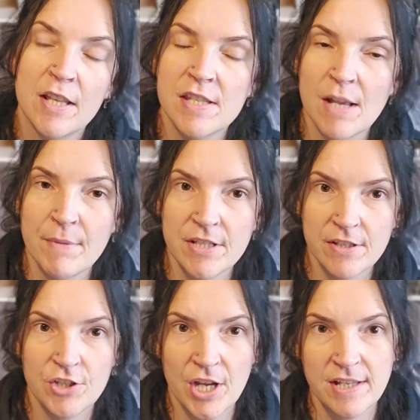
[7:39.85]
Summer
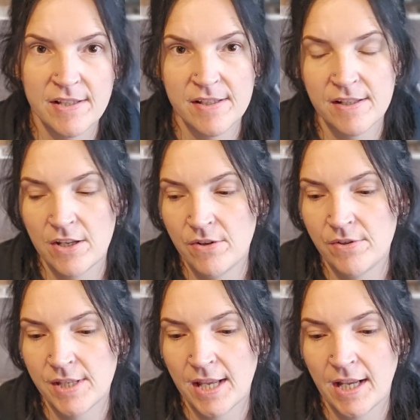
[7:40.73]
suggests
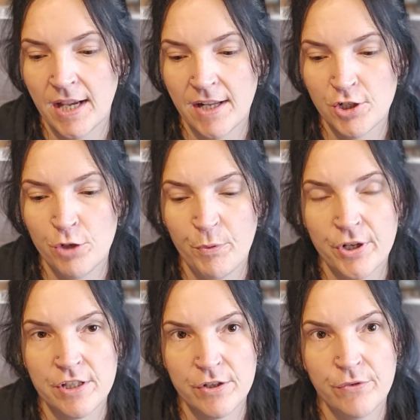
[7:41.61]
using a
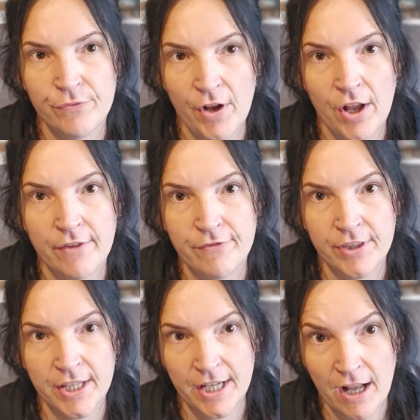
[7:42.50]
2.25
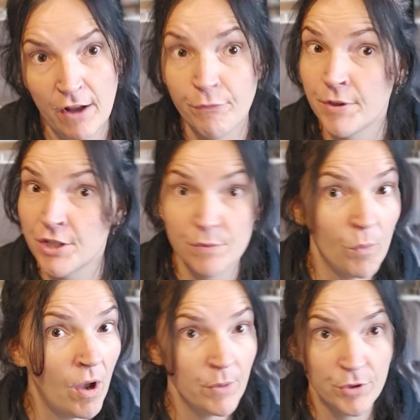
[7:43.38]
for the cuff, which
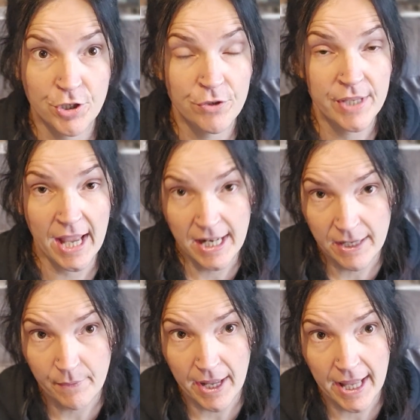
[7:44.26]
is what I would use
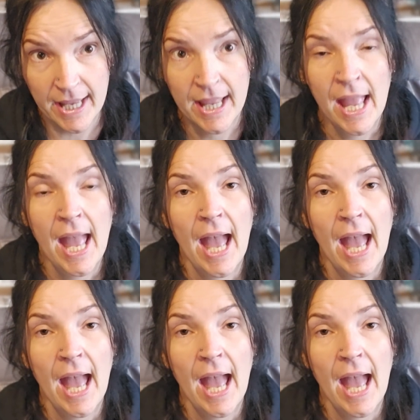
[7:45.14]
anyway,